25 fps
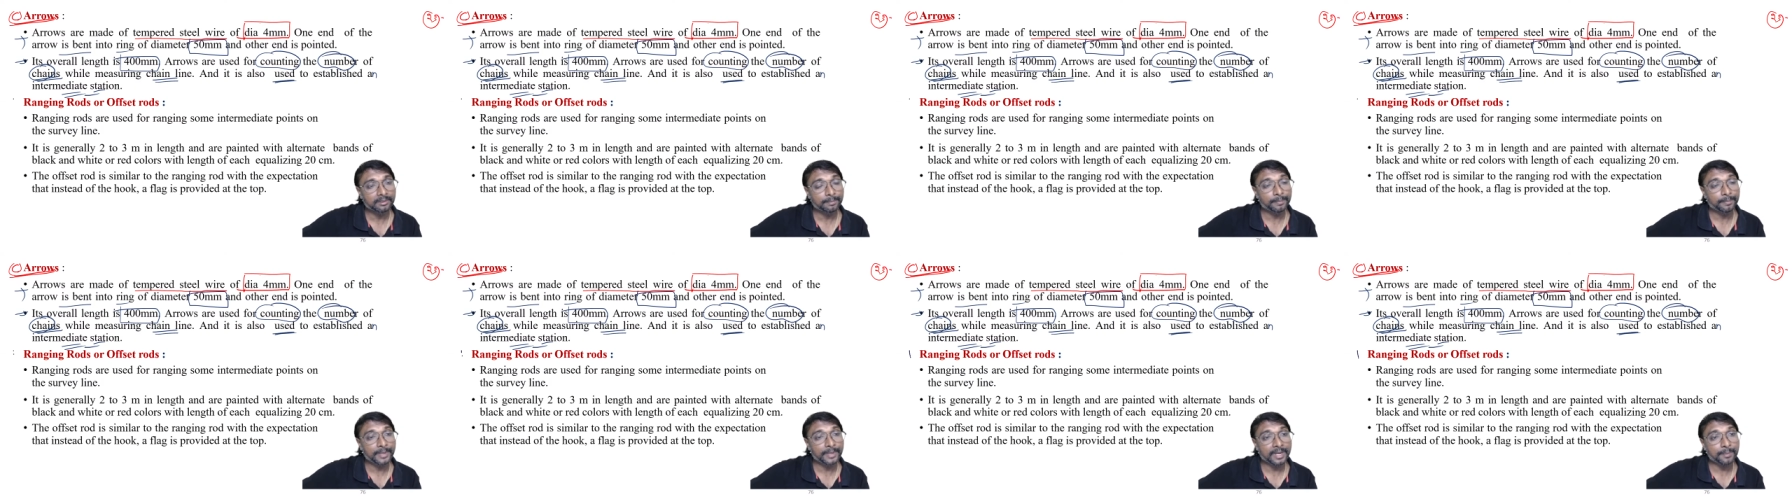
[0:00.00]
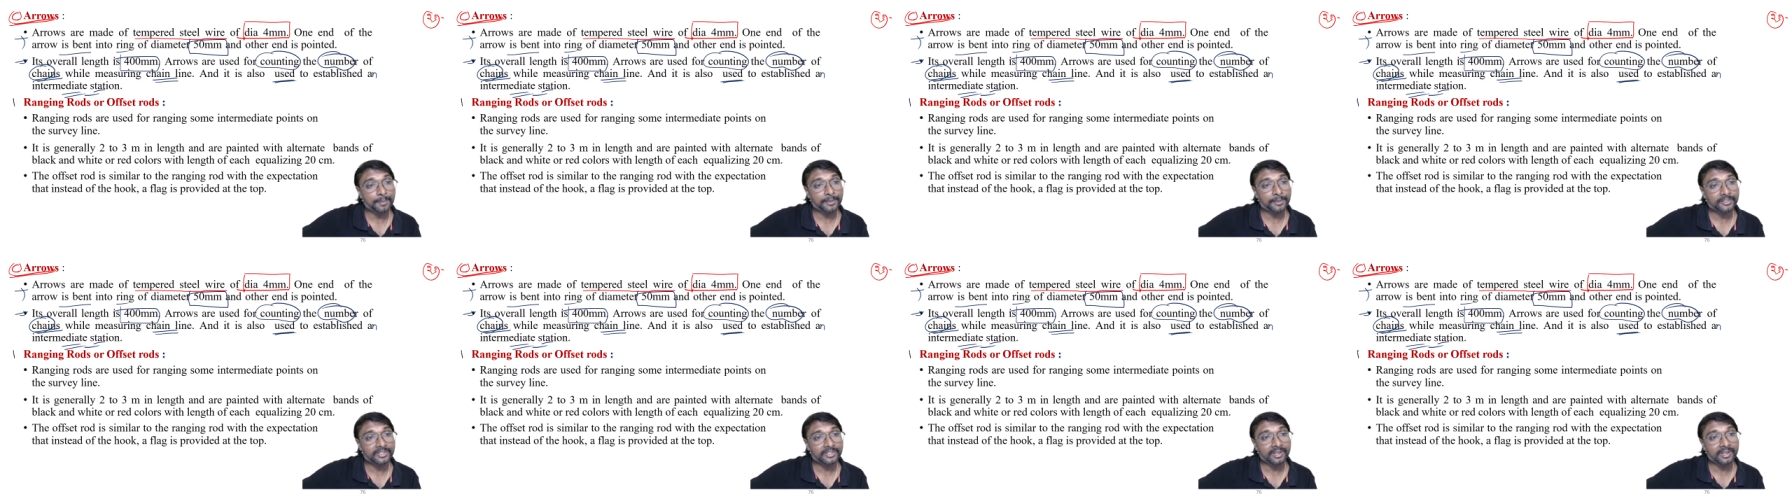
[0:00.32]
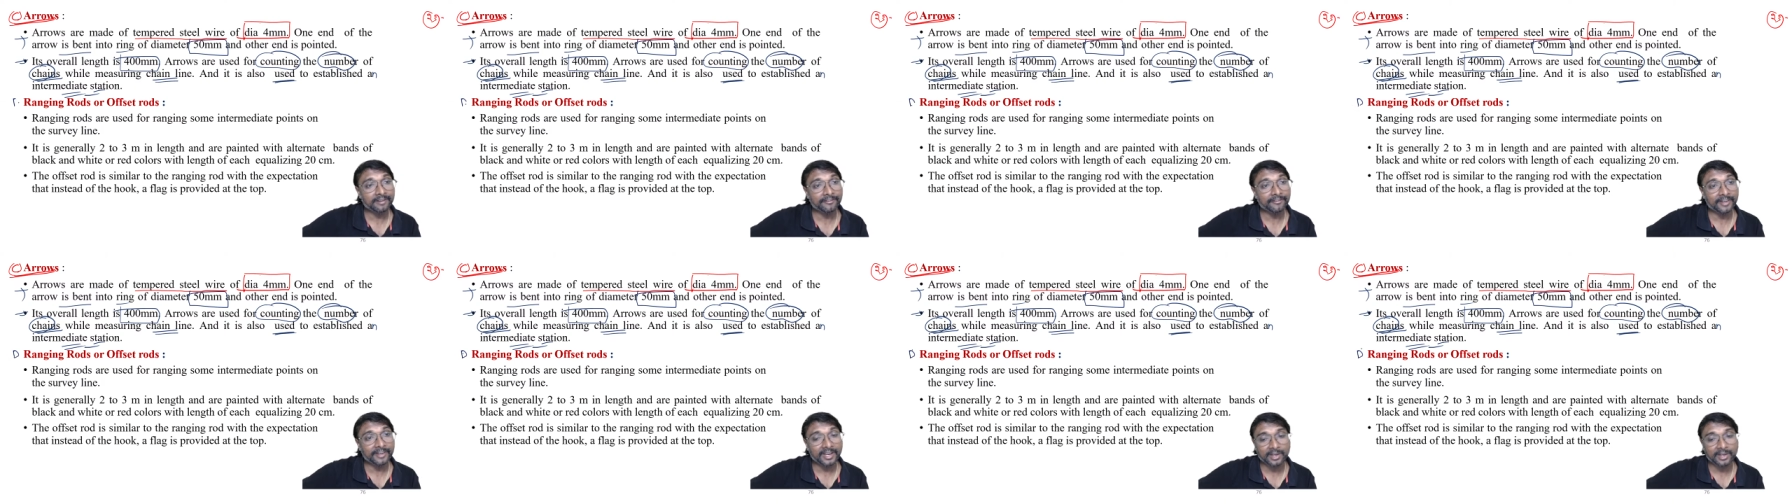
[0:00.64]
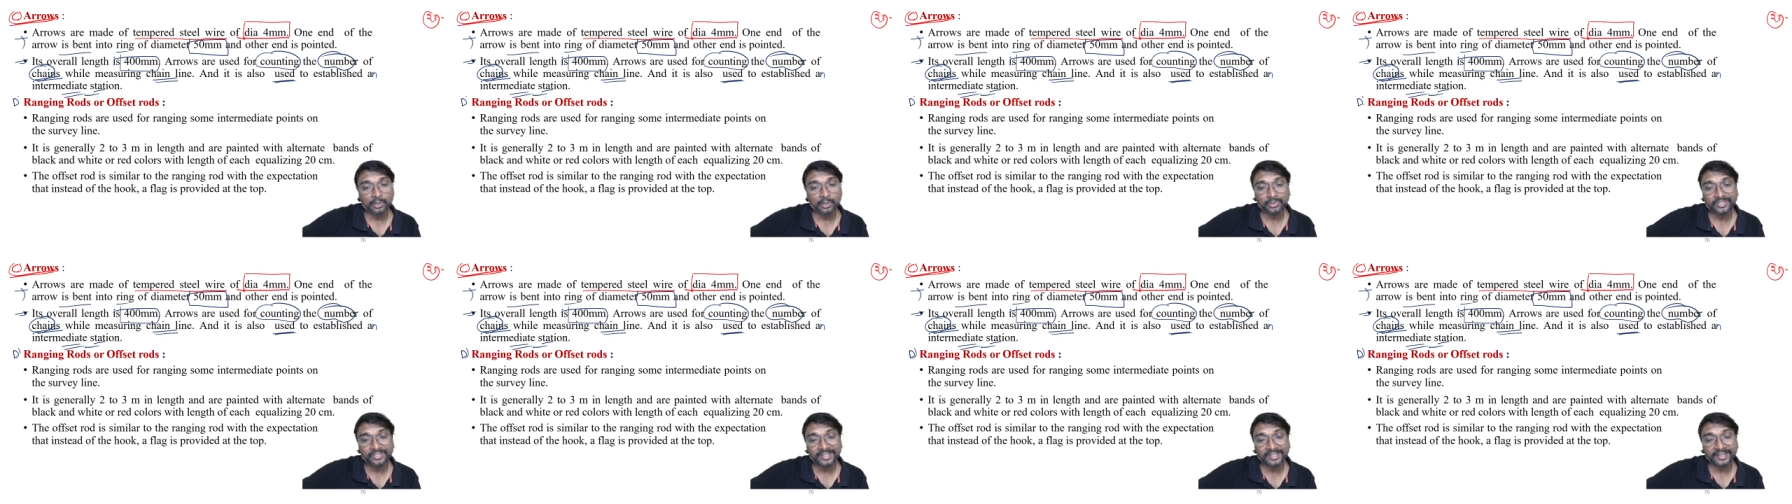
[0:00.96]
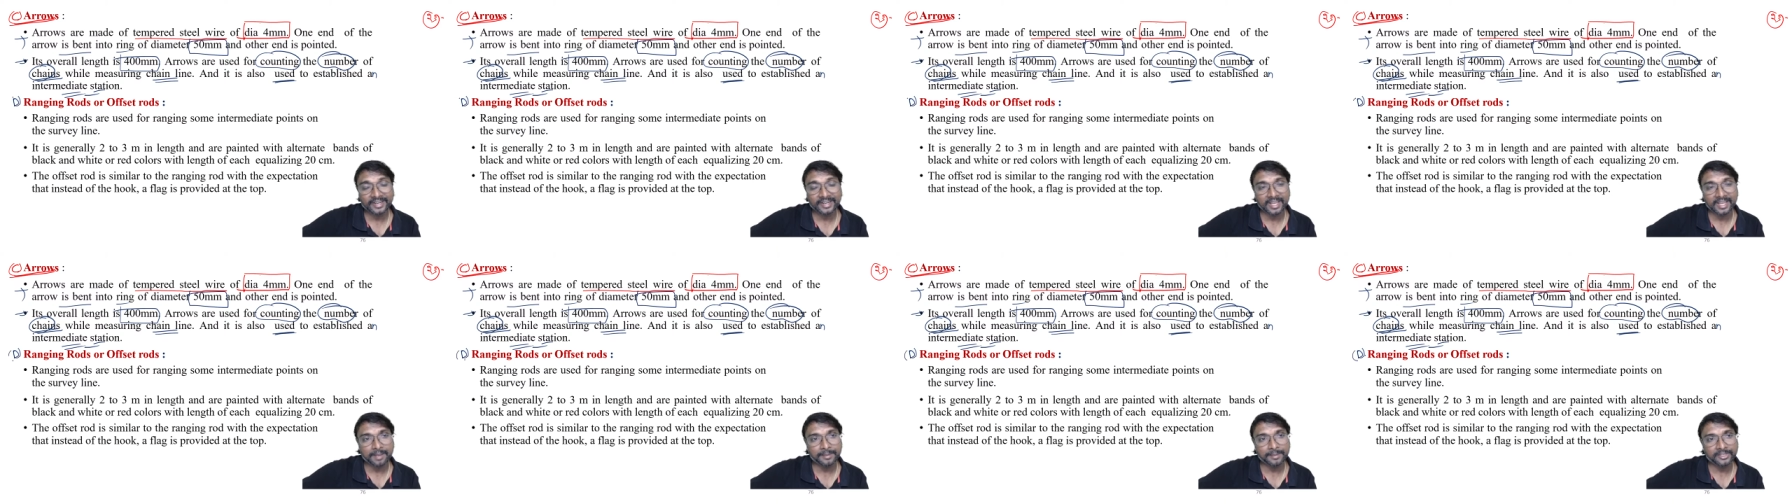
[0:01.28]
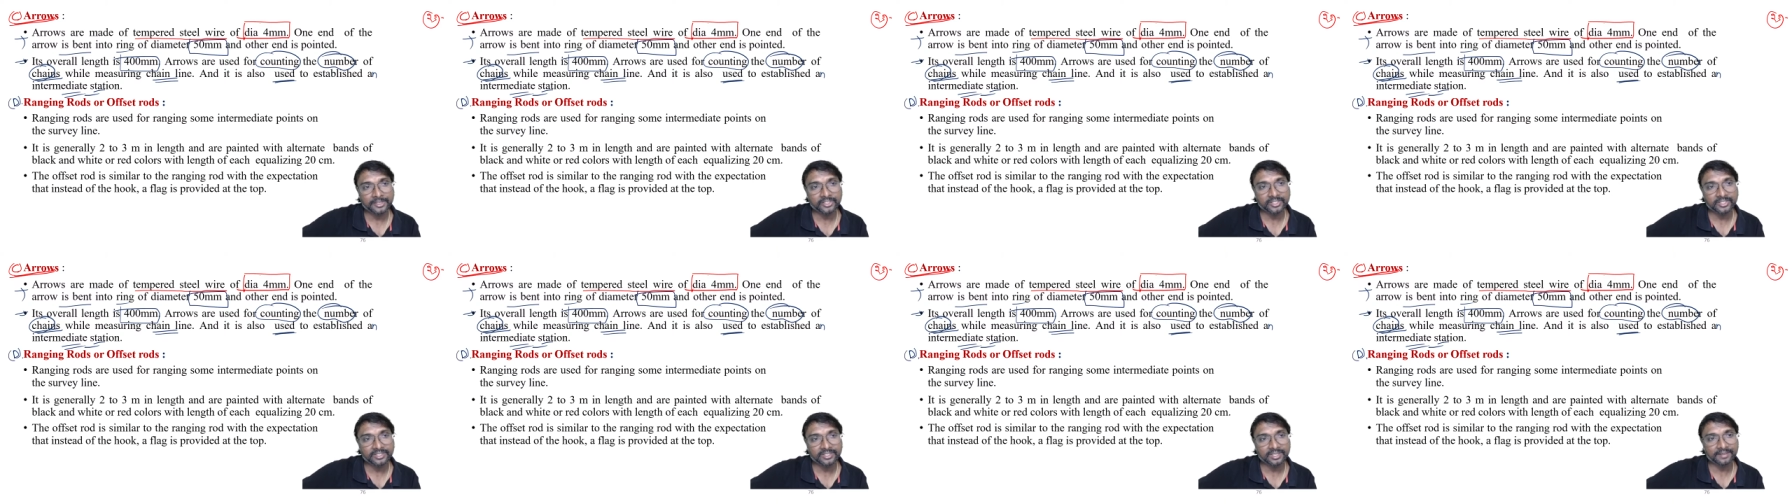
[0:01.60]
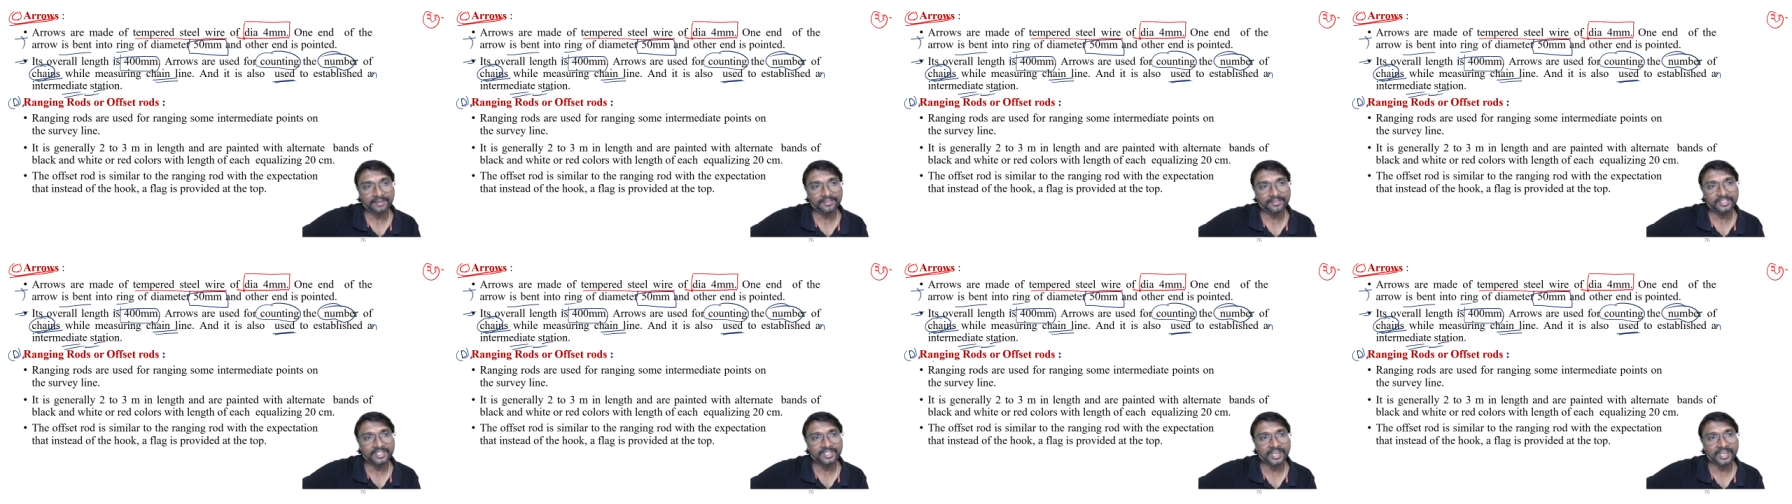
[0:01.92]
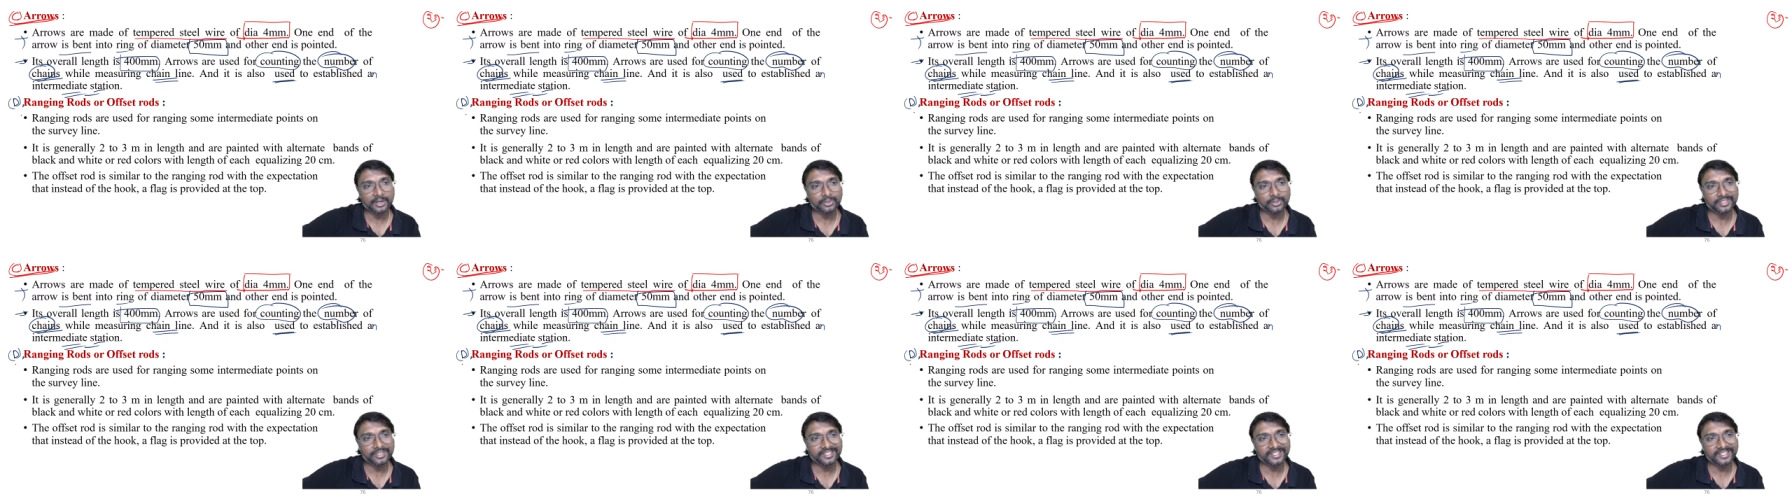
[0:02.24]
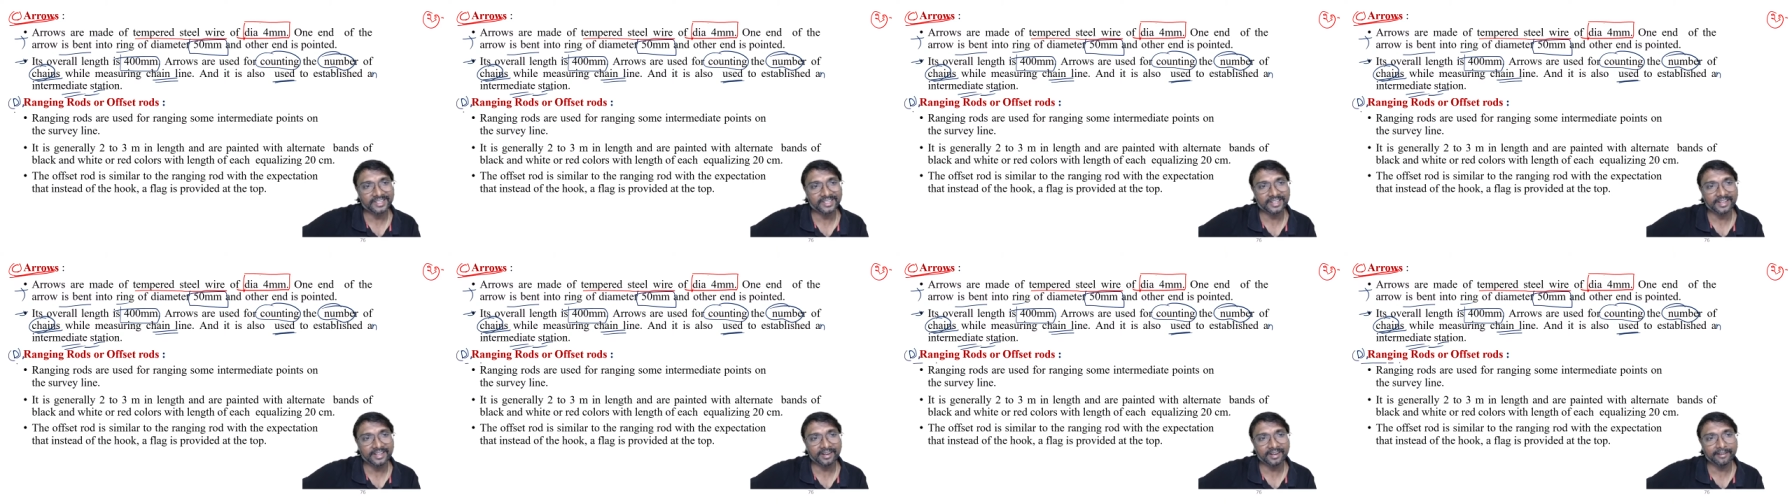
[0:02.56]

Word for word: Purpose of arrows and dimensions of these arrows, is that clear,